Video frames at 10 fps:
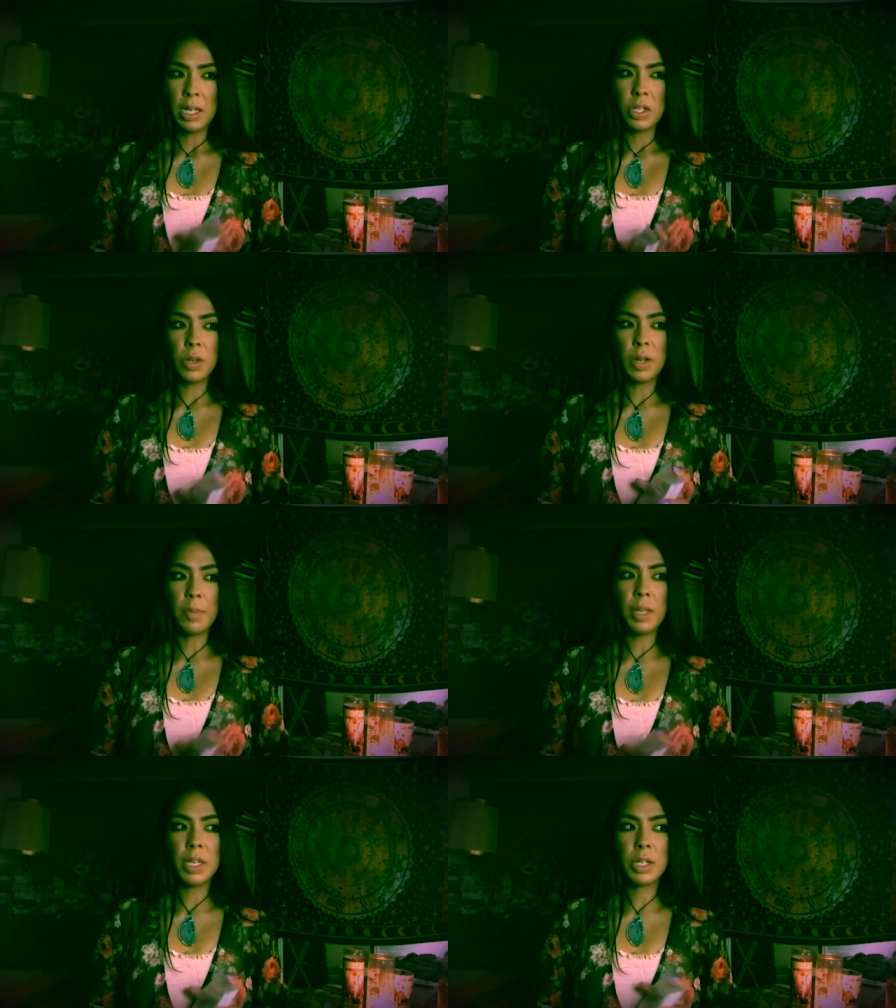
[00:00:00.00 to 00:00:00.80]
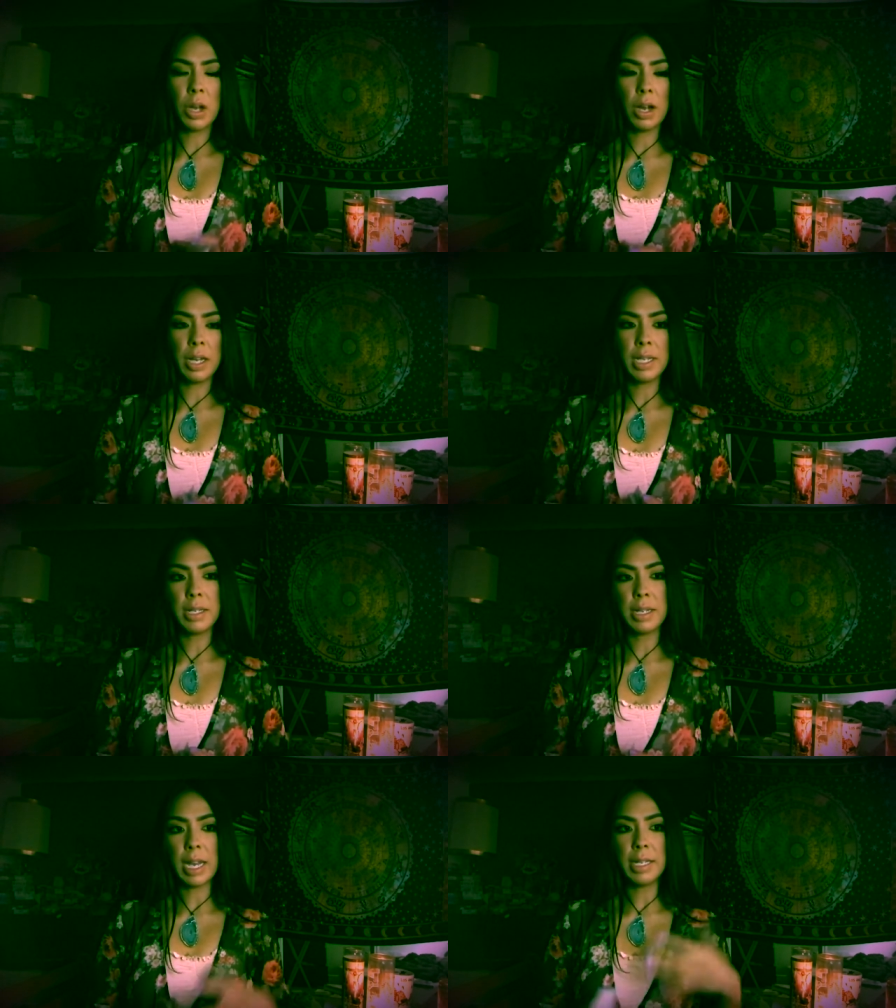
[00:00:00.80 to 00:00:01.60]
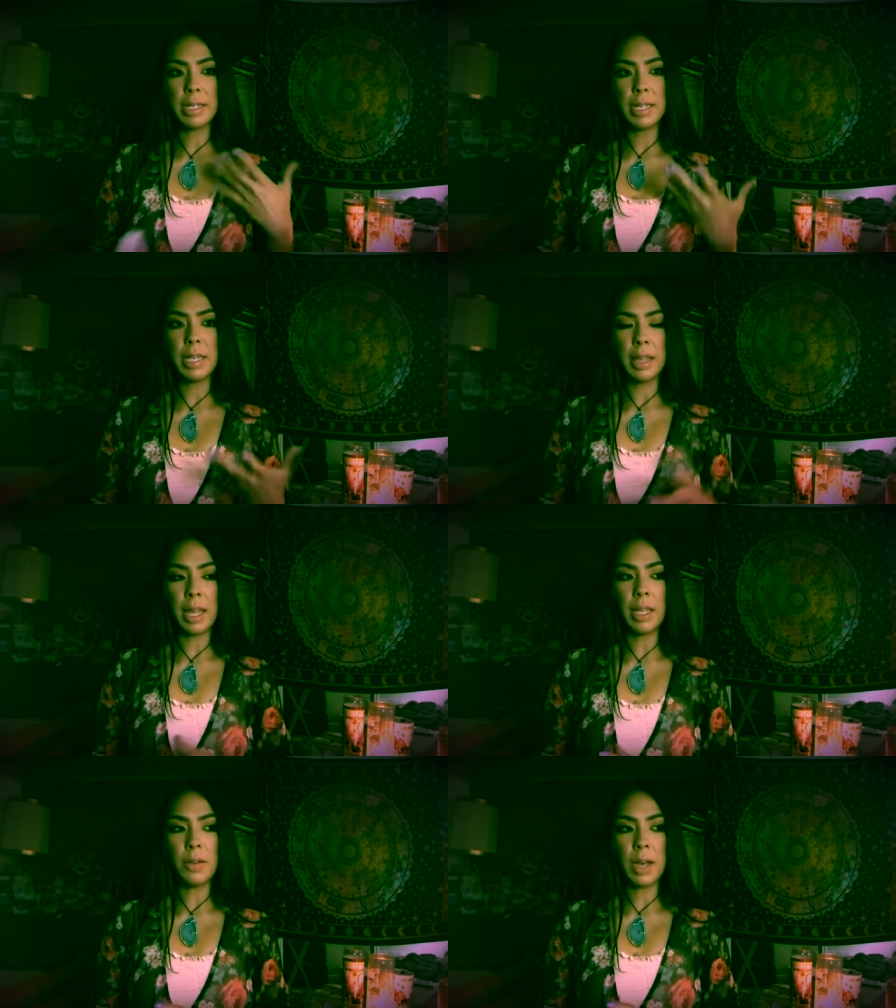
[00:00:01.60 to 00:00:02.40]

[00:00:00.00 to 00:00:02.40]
So coming into August, I see that you